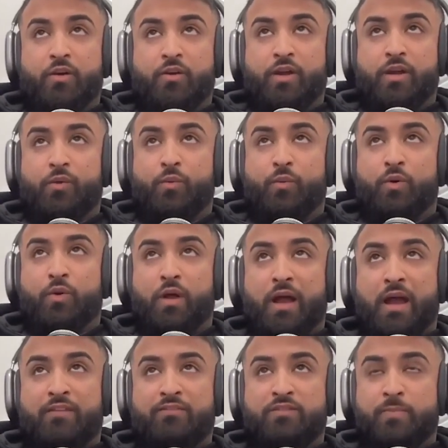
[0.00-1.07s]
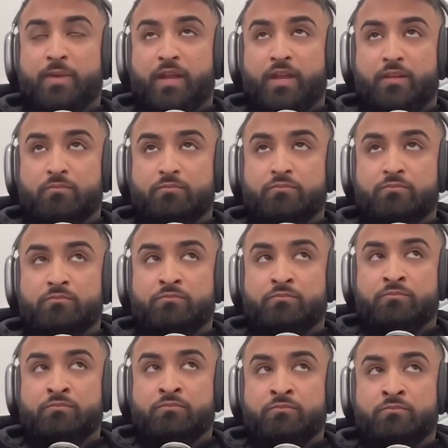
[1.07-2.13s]
okay, well, I've spent
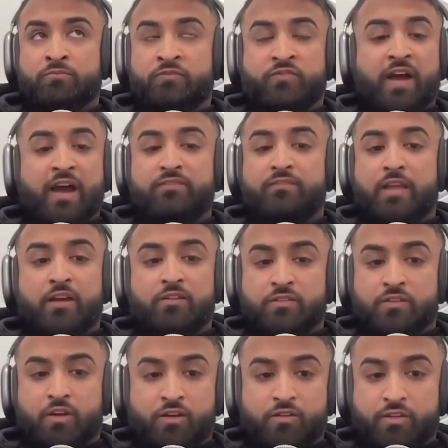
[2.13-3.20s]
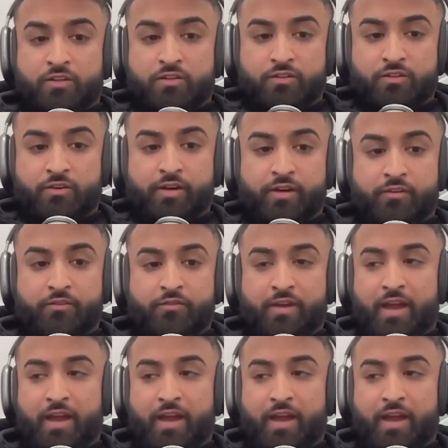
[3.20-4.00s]
$5,000 on this creative.